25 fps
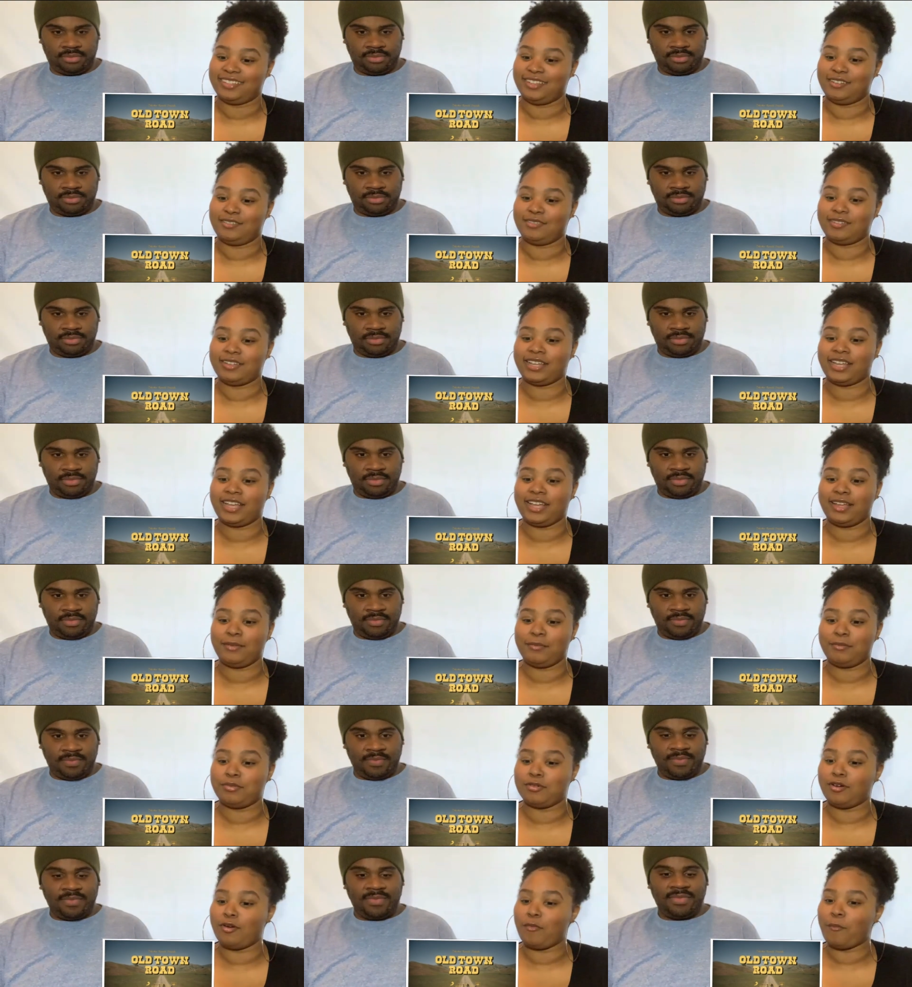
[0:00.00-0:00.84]
Speaker 1: Okay,
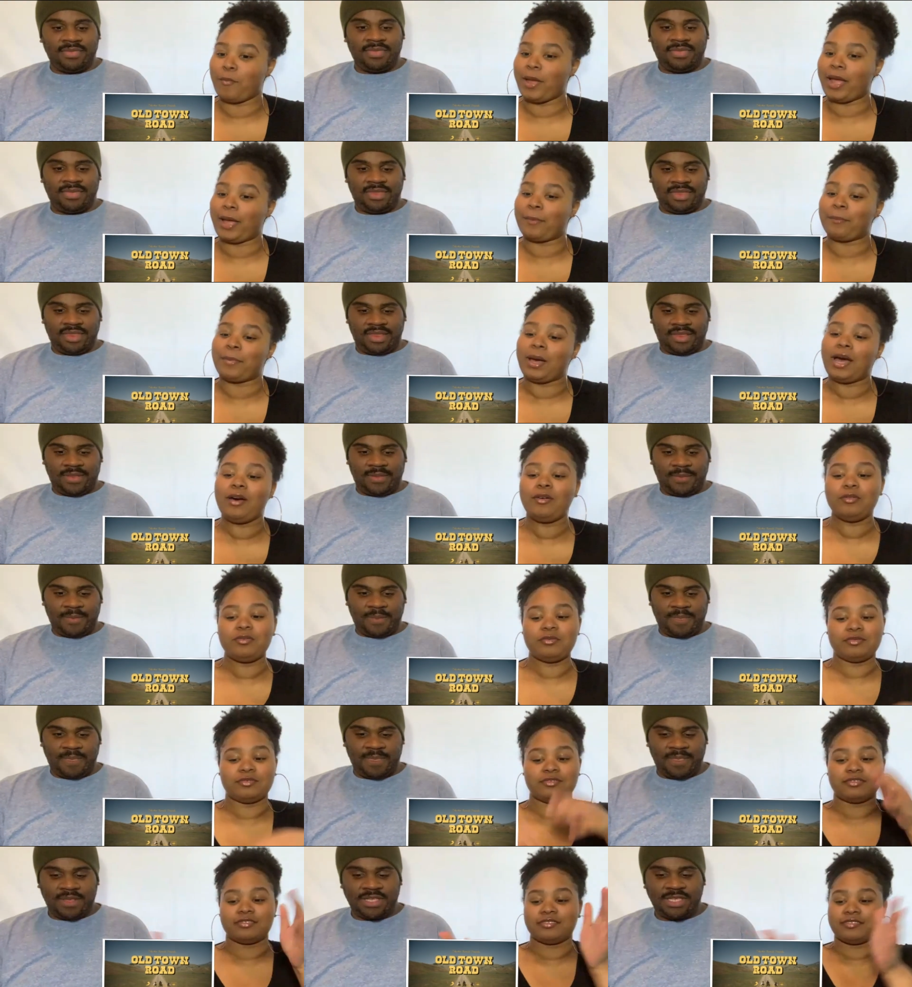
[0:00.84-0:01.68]
Brokeback
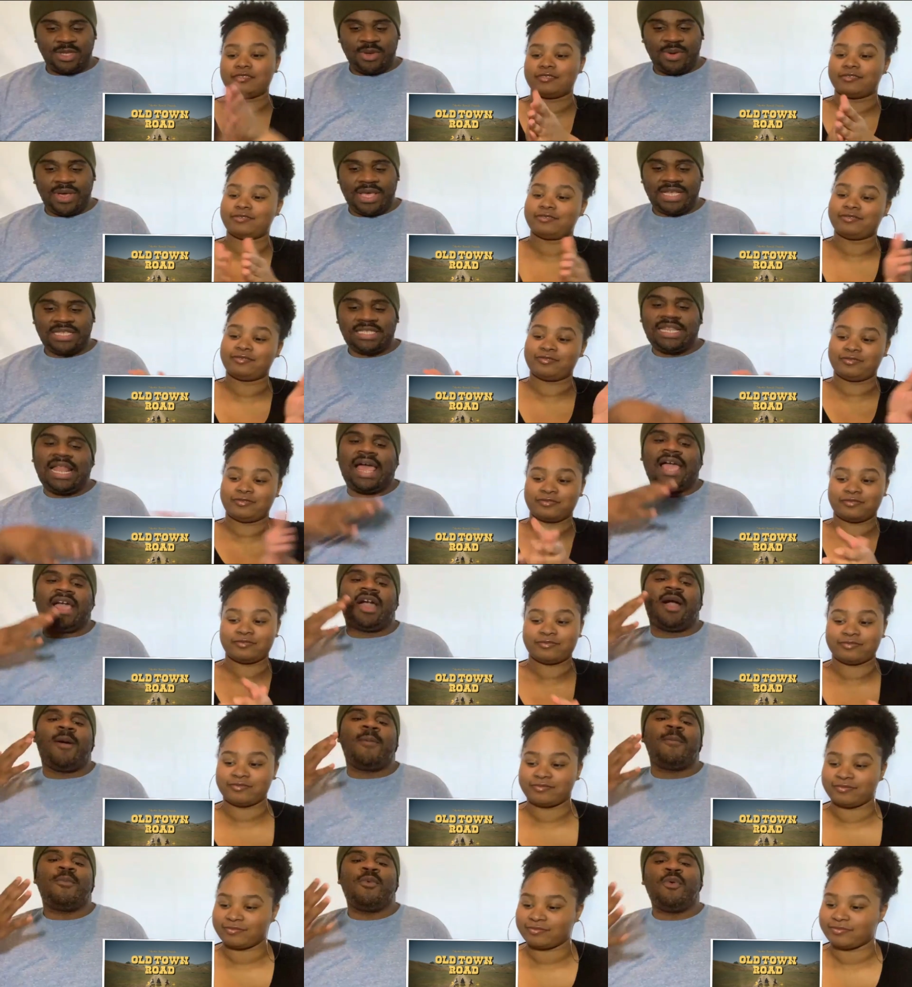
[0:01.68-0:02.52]
Mountain.
Speaker 2: So it's
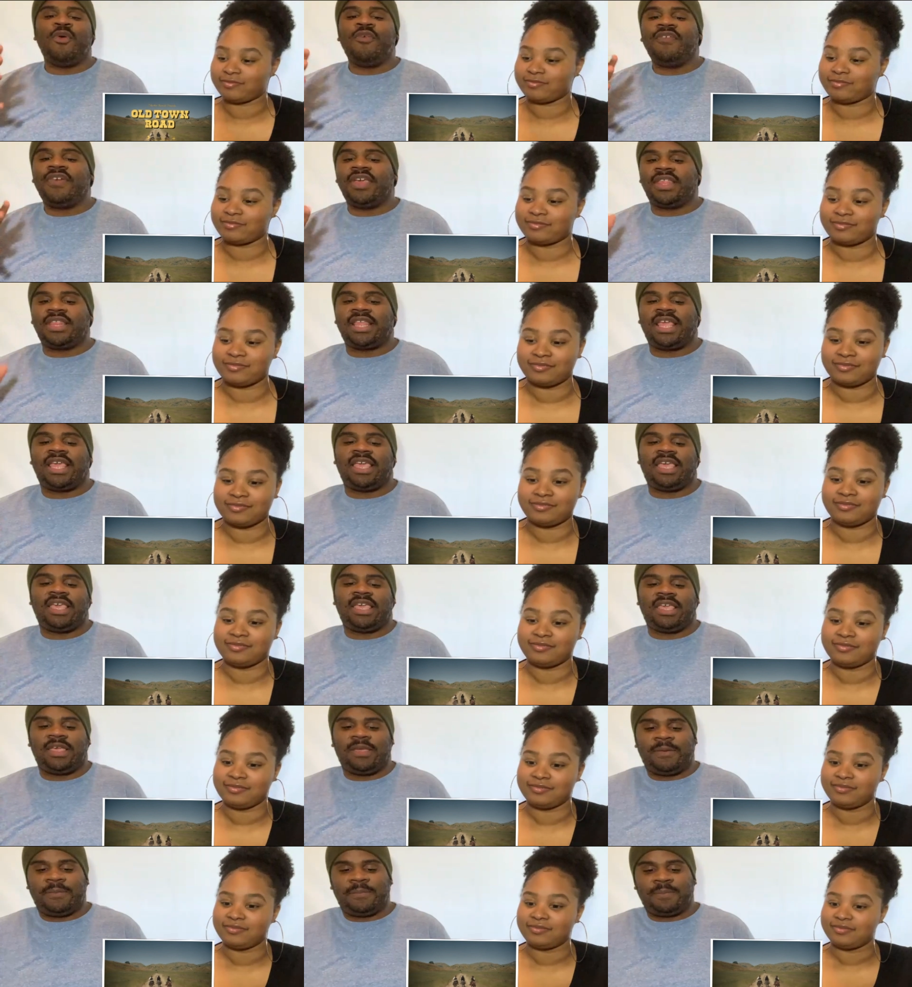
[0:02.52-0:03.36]
like a movie
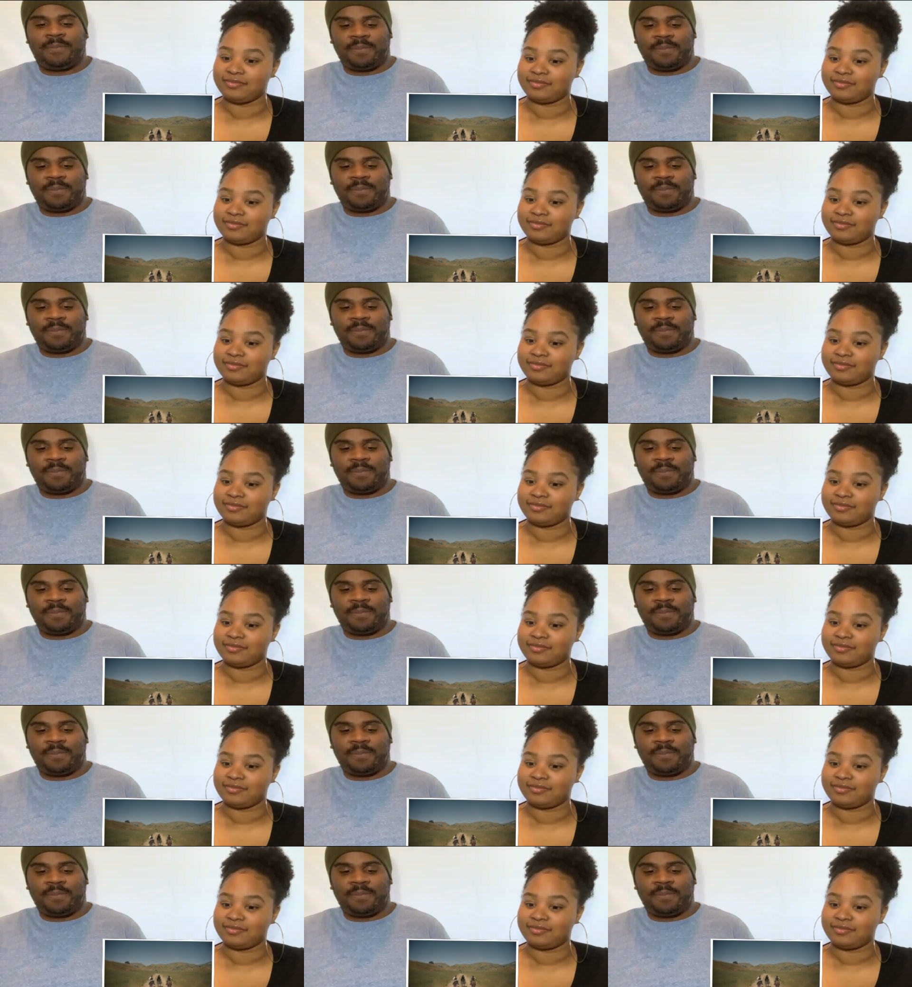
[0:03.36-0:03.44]
thing.